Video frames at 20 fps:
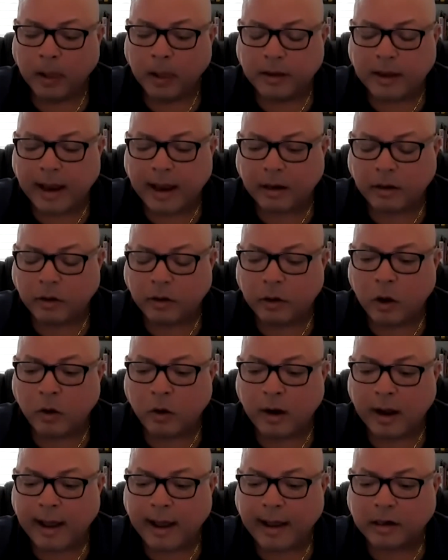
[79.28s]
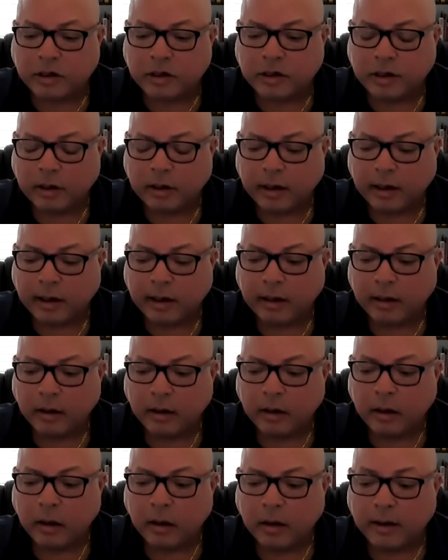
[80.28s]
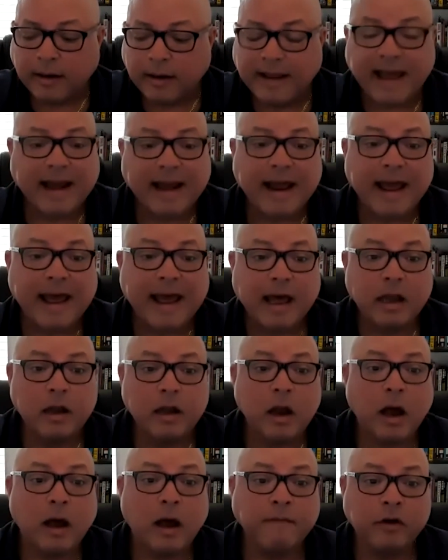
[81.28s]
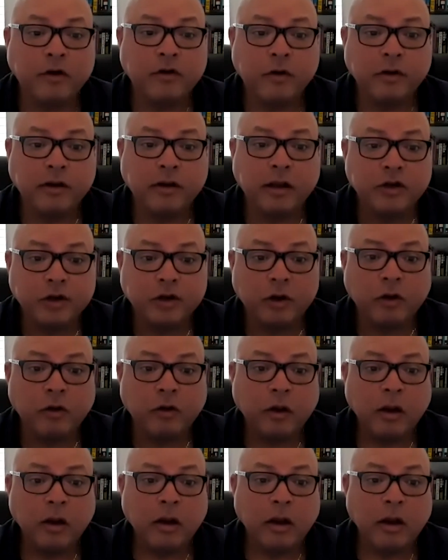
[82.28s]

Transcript: that you don't actually get ahead of a traditional